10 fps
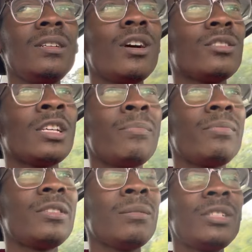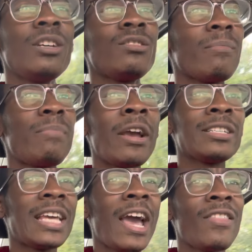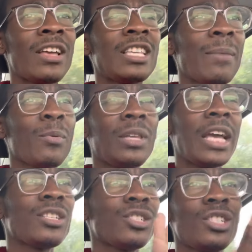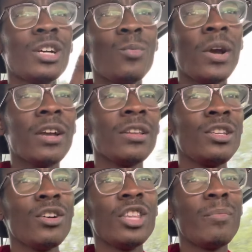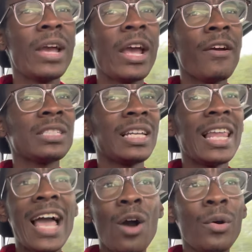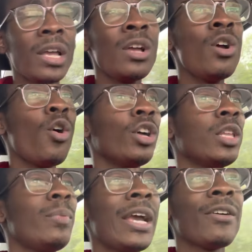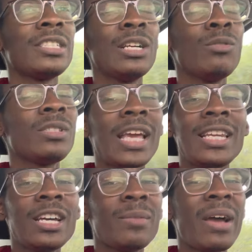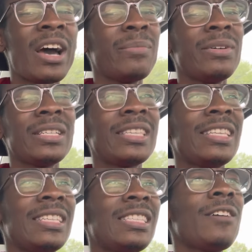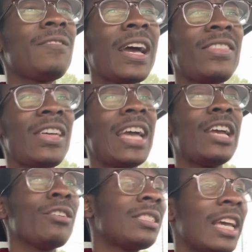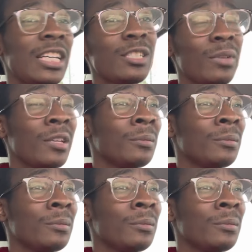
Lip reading: some children and parents have that type of relationship where, you know, the parents allow it or the parents don't say nothing about it, but stuff like that irritates me.